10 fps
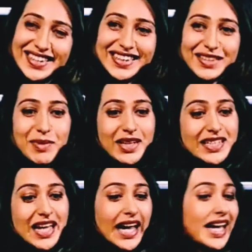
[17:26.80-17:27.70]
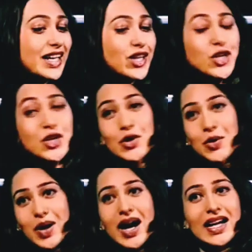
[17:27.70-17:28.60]
did, because I had
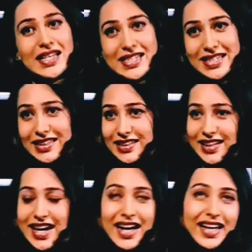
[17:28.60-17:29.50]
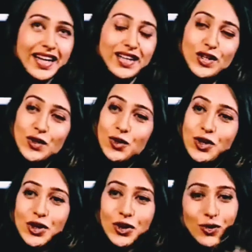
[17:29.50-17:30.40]
no idea. I had no
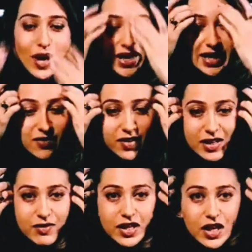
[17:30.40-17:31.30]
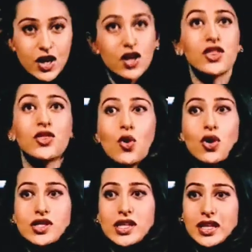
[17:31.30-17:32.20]
clue. I never even
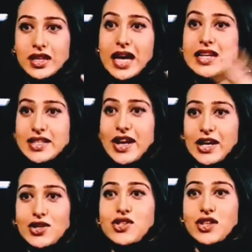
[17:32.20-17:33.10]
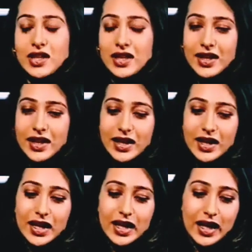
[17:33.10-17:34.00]
thought in that direction.
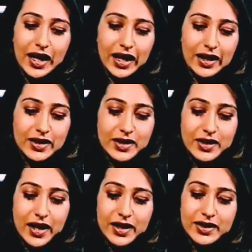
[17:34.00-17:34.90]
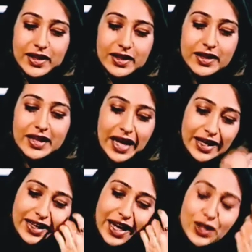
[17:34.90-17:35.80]
And I think,
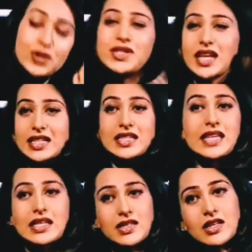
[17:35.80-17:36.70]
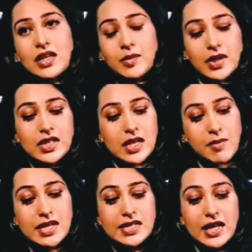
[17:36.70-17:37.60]
like you say, it's destiny, because I
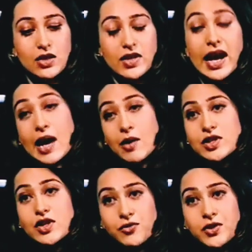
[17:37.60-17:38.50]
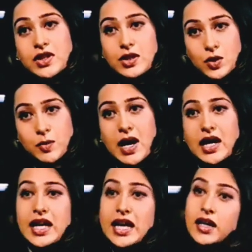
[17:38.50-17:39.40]
must tell you that I was offered Dil To
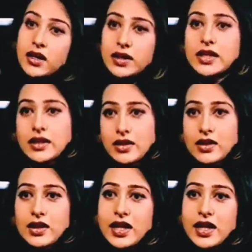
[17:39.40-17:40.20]
Pagal Hai earlier,